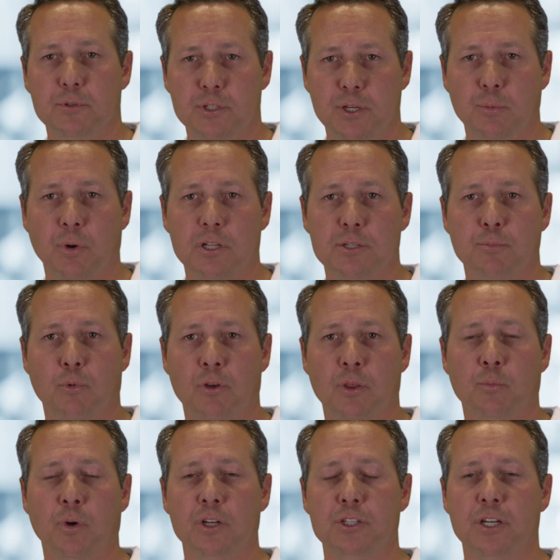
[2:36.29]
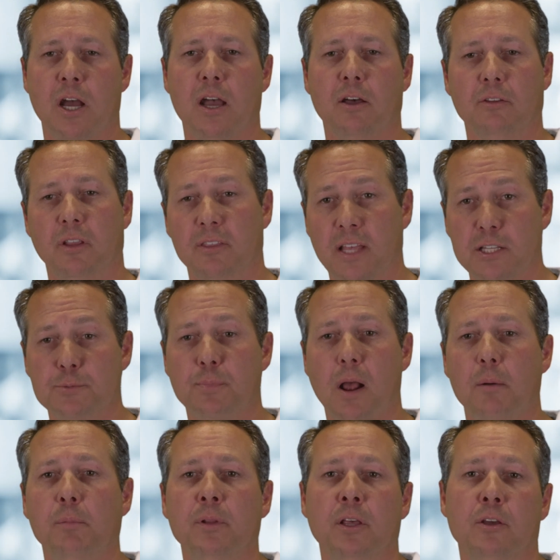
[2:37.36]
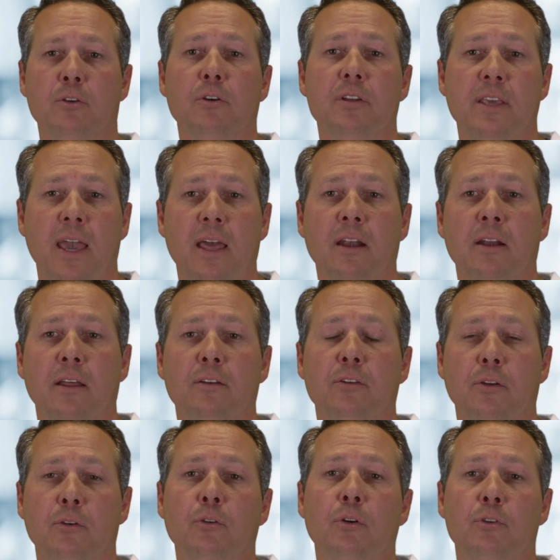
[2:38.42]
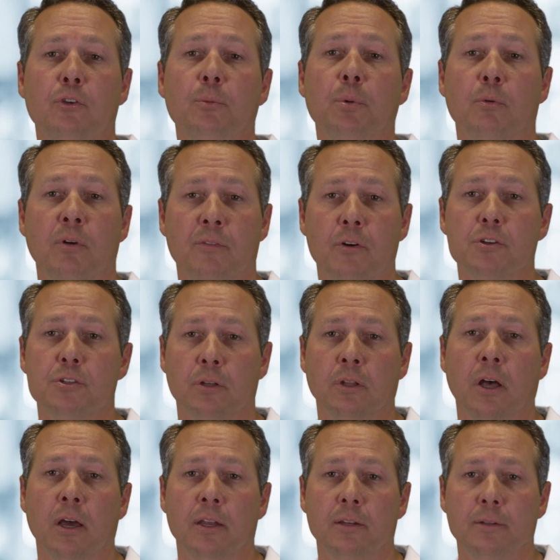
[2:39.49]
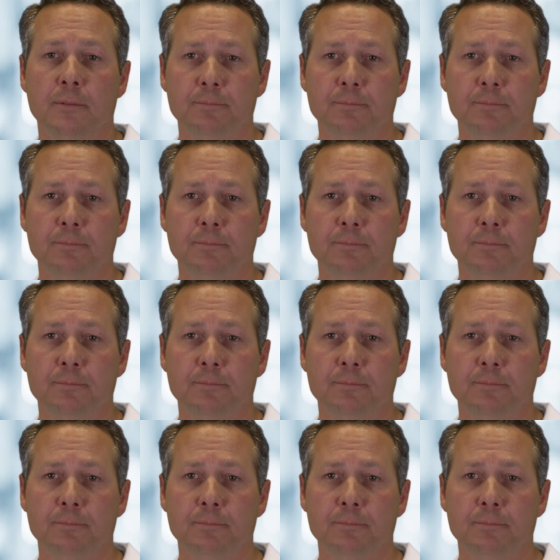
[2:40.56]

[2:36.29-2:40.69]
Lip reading: she wants more than one child. That's probably a good candidate to do a tubal reversal on.